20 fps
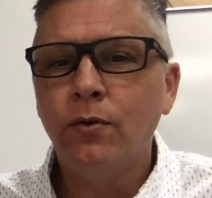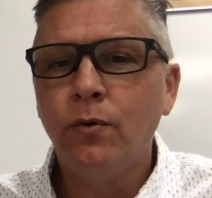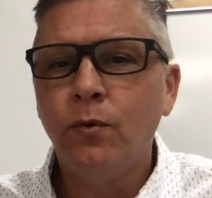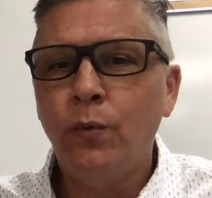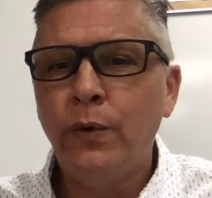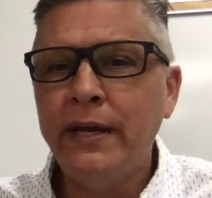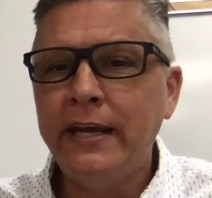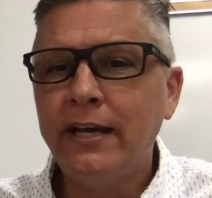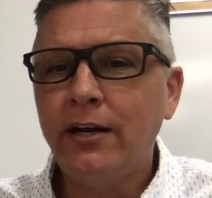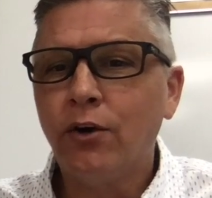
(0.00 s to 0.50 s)

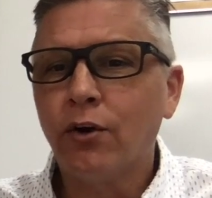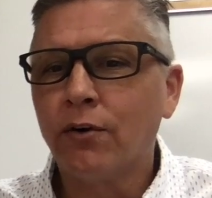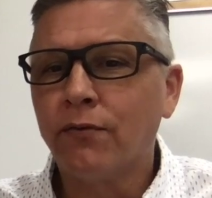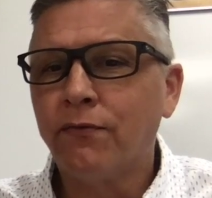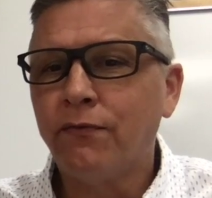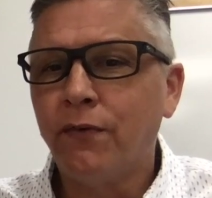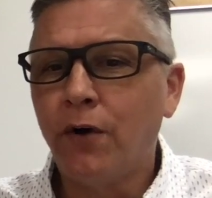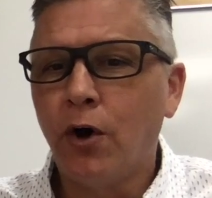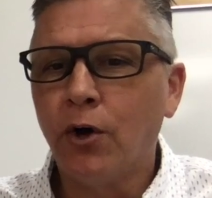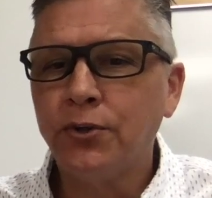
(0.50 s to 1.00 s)
weak or
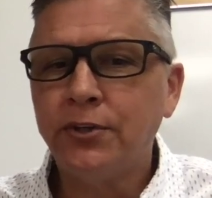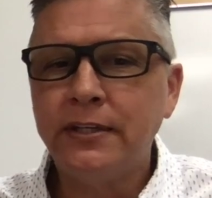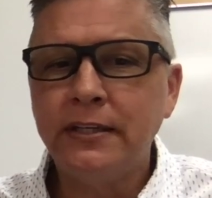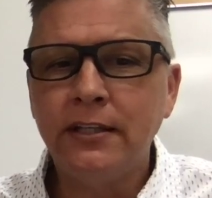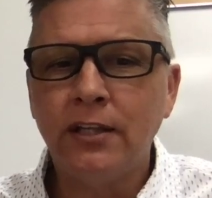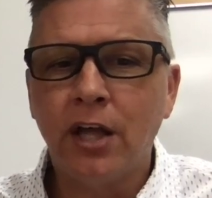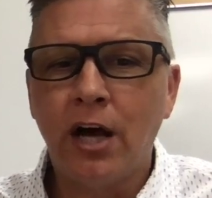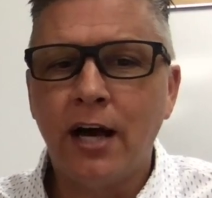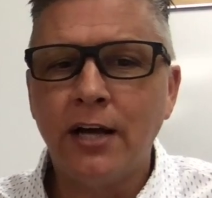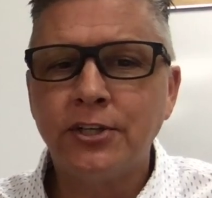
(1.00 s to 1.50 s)
faulty
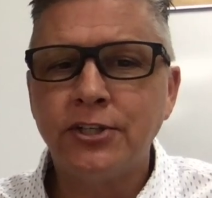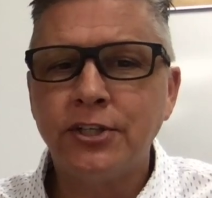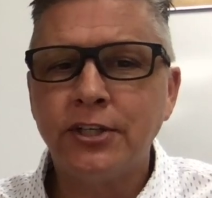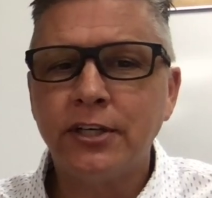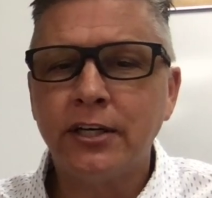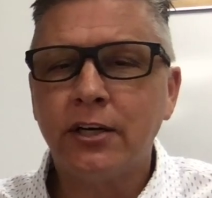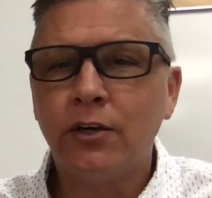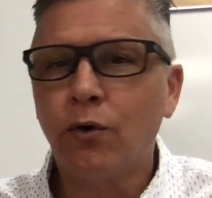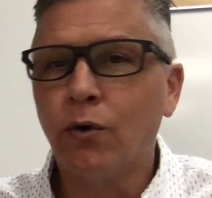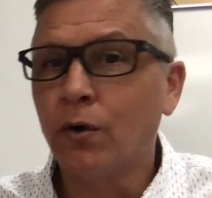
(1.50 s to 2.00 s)

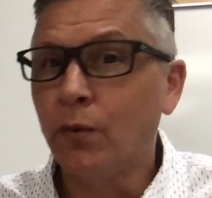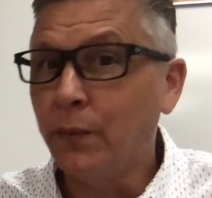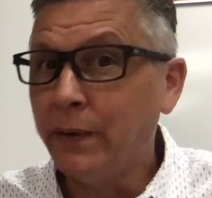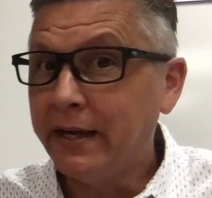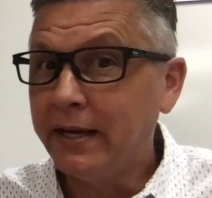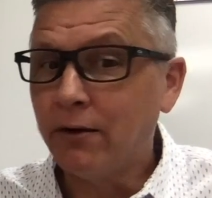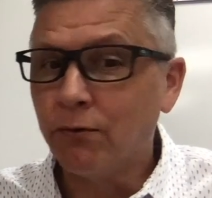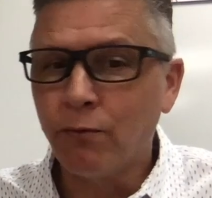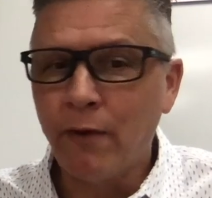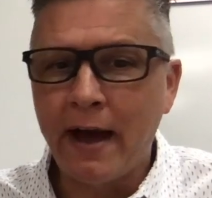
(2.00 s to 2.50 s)
logic or
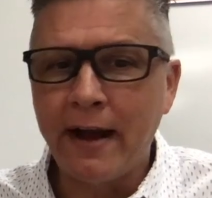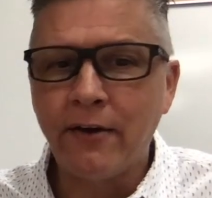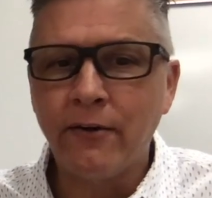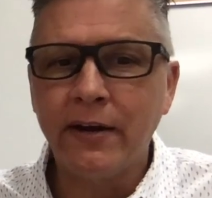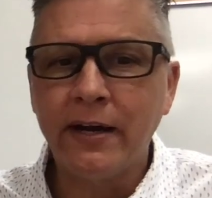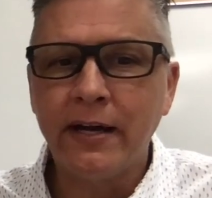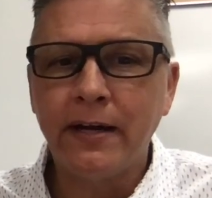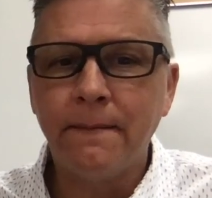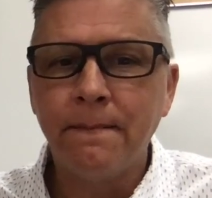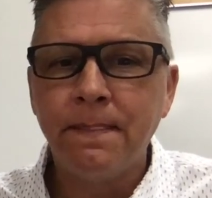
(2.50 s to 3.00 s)
weak
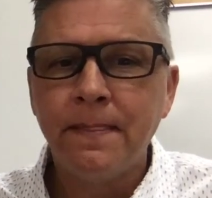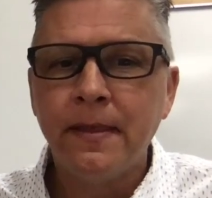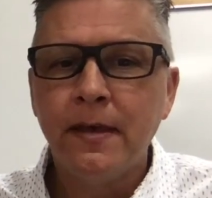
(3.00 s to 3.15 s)
rhetoric,